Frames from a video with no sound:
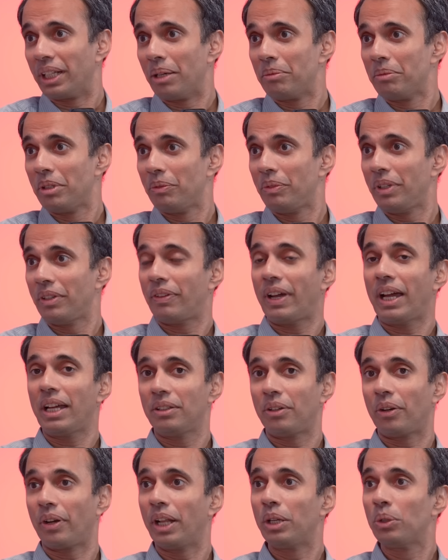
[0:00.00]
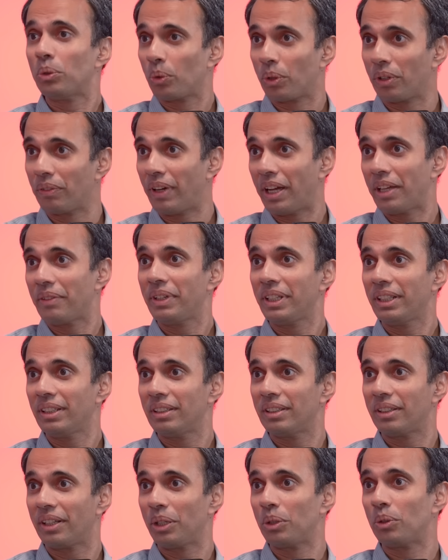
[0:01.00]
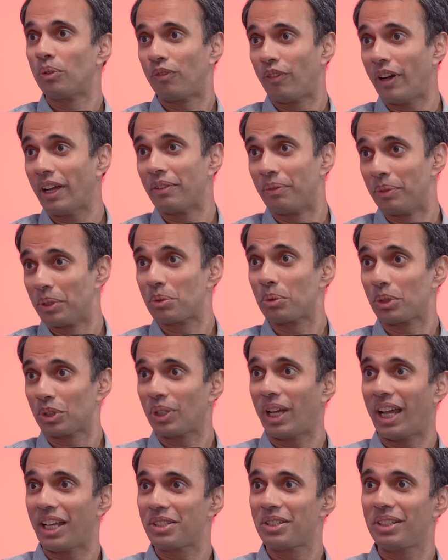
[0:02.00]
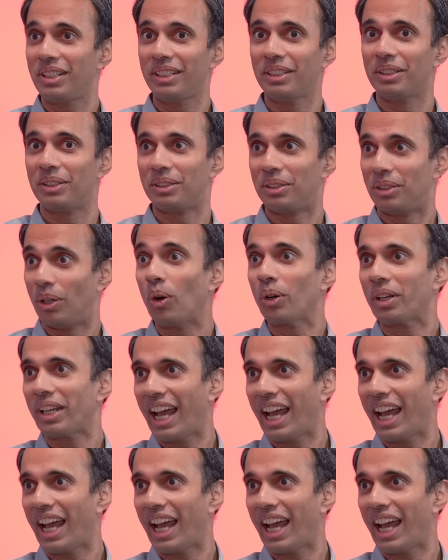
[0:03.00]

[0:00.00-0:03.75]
I mean, we've had Renault reviving the Renault 5, which was actually a hot